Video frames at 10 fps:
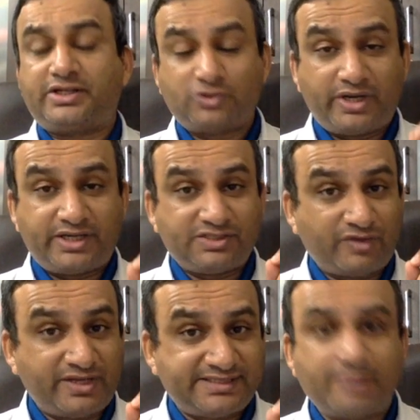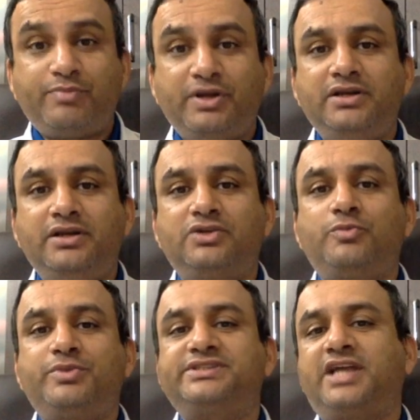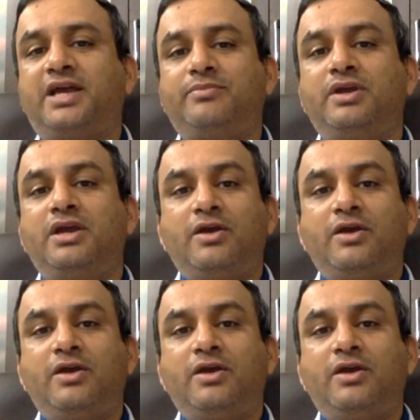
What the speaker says: So it is very simple to prescribe